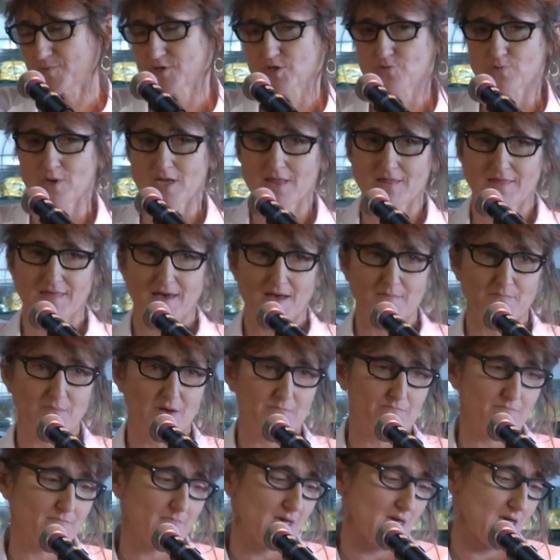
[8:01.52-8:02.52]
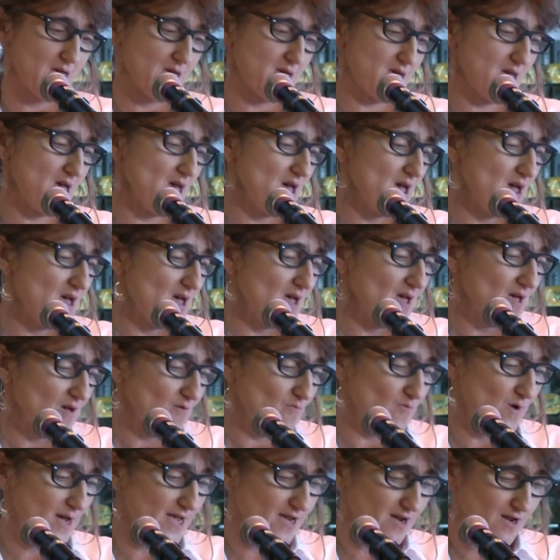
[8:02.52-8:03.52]
between them and me,
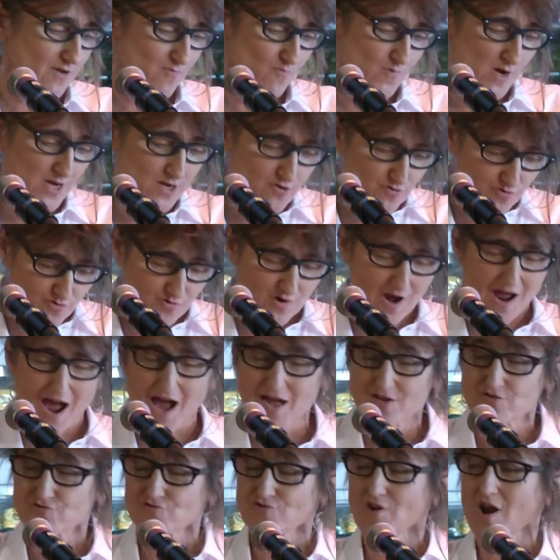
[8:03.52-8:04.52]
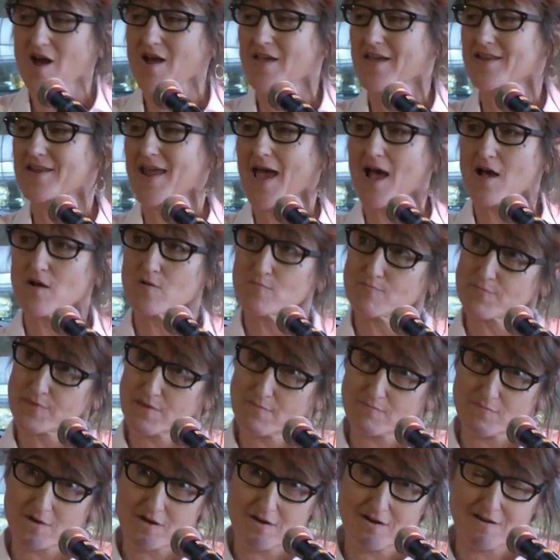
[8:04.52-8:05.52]
I try and help
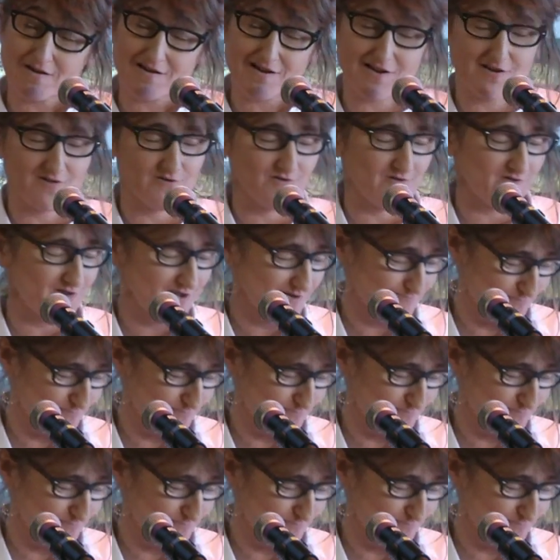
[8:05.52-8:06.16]
them conclude,